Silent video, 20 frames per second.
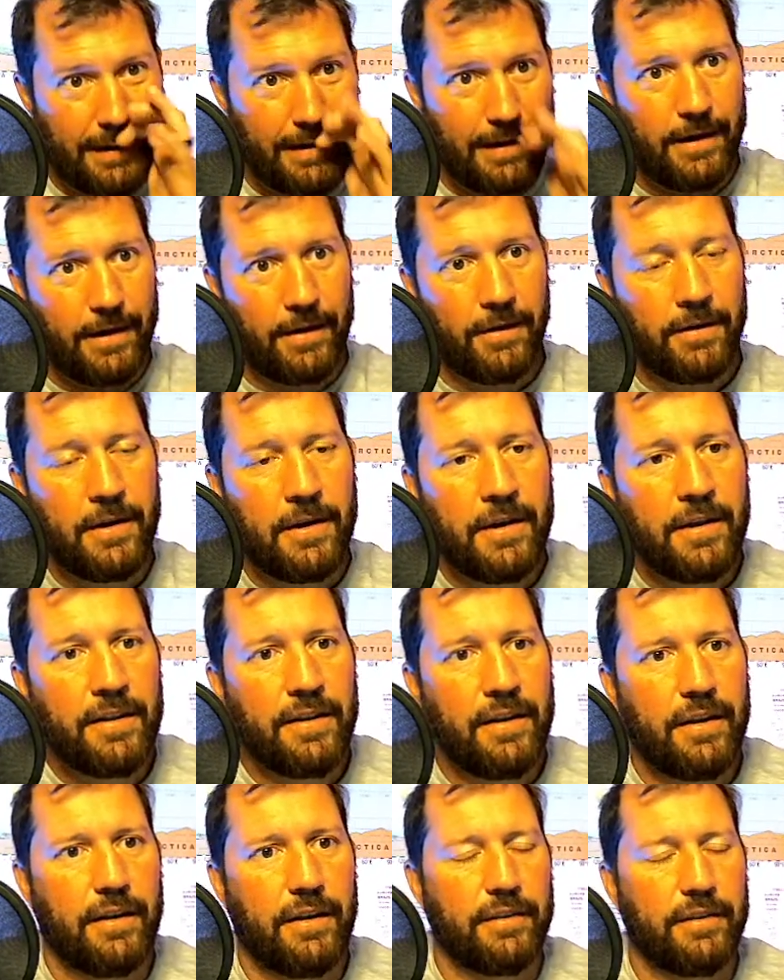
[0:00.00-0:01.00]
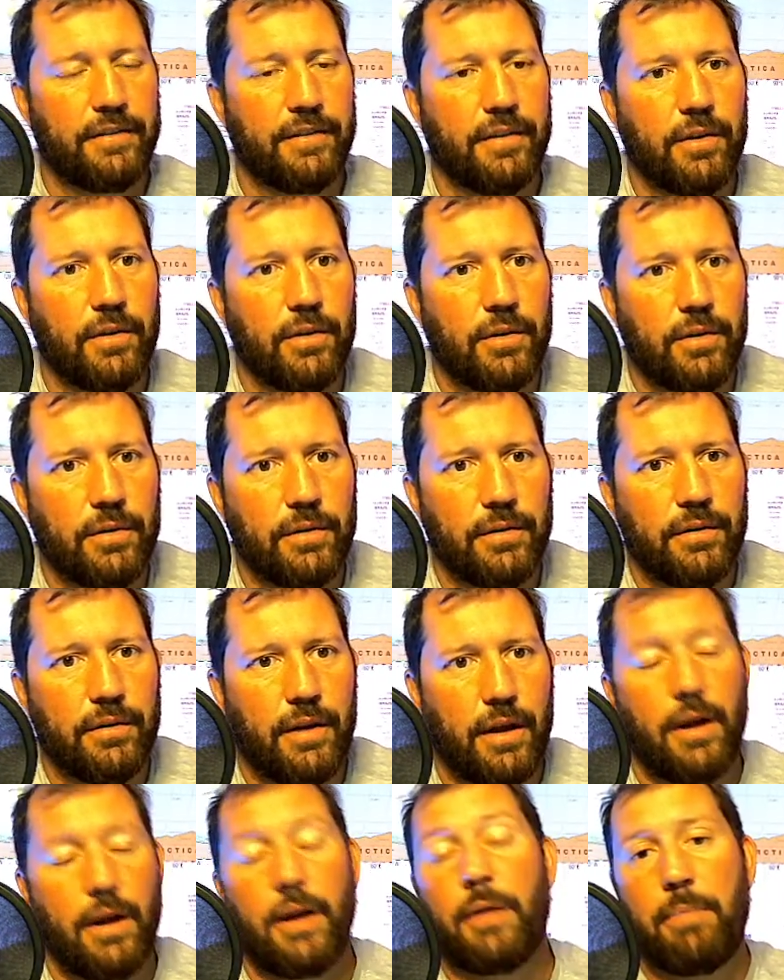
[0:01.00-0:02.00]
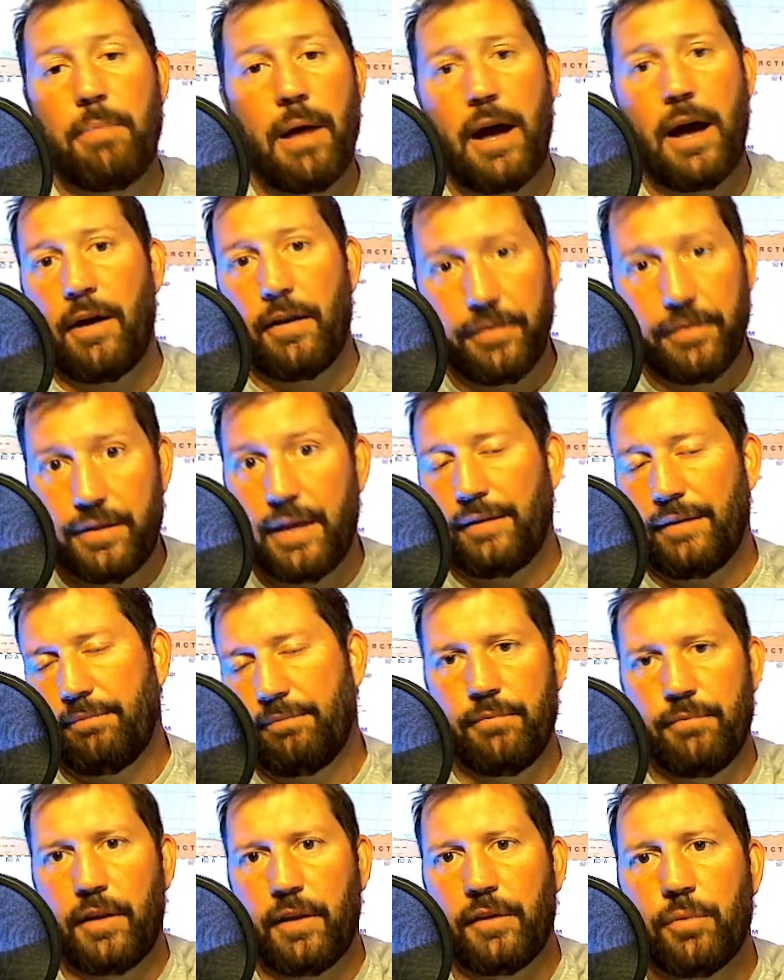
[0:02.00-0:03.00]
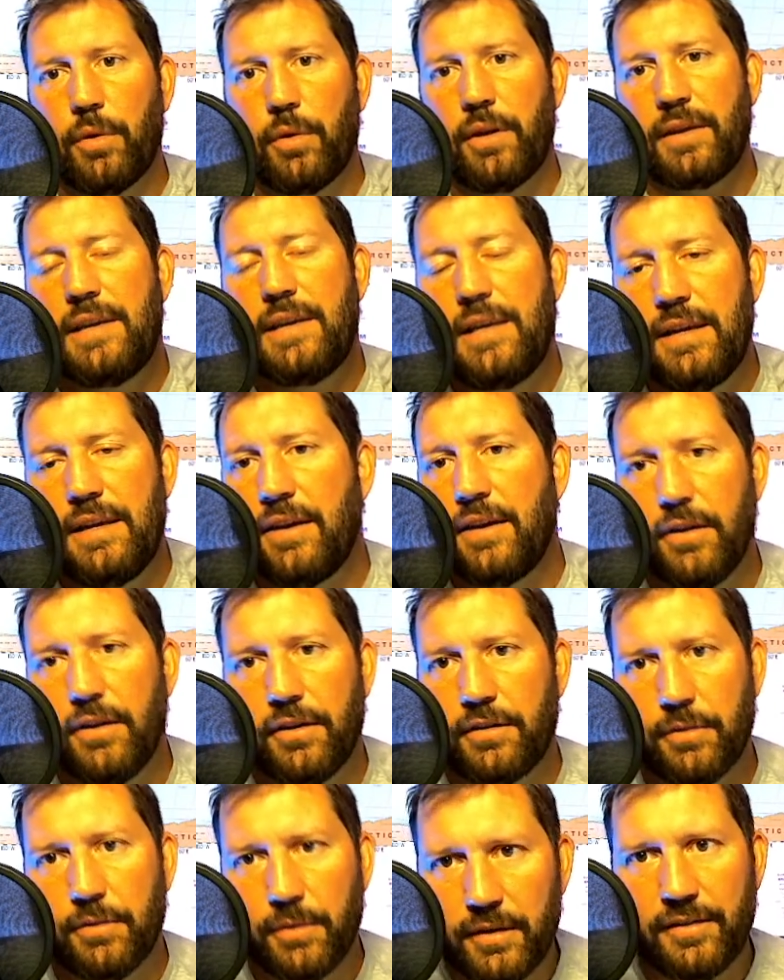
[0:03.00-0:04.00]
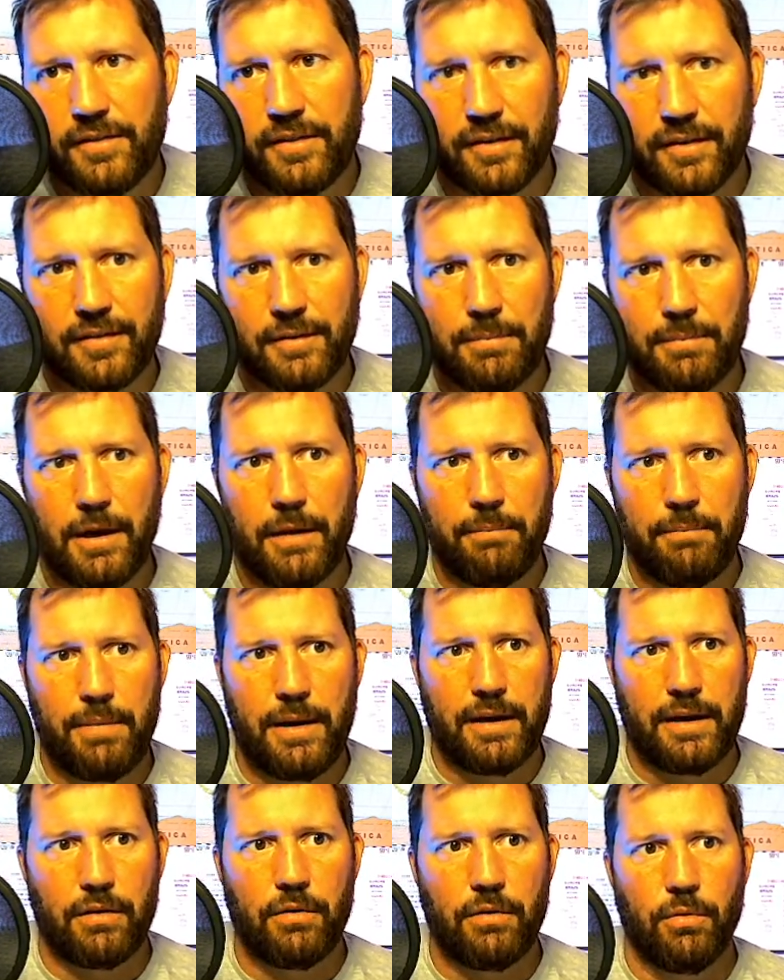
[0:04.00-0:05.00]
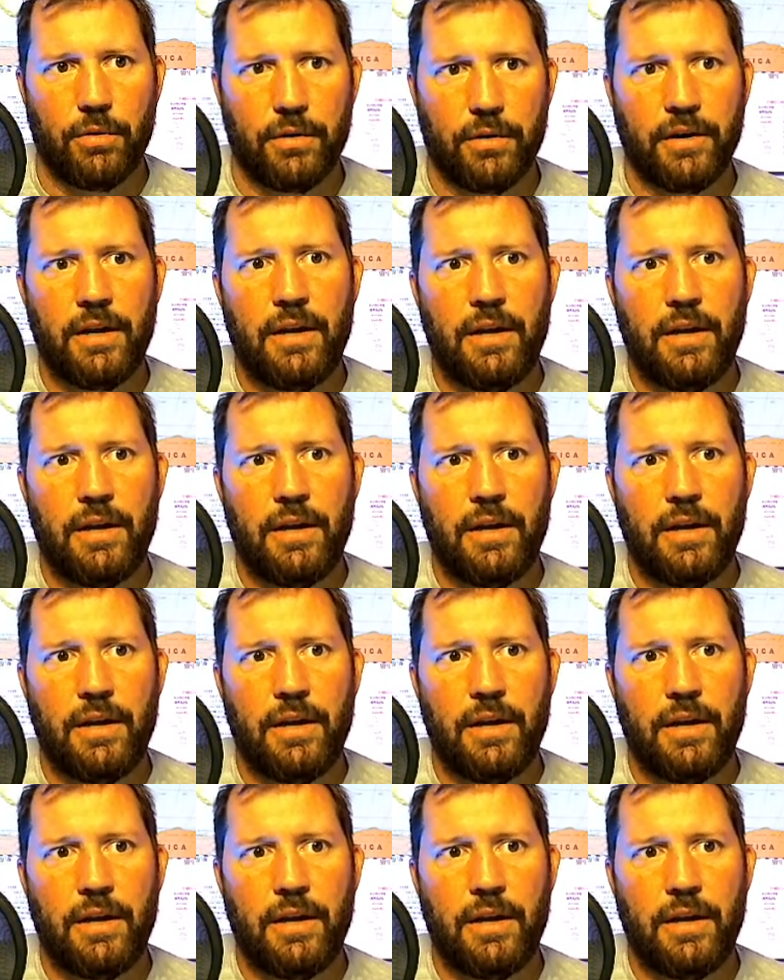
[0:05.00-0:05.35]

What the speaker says: now is the whole about that. That's one of the key characteristics about Bancor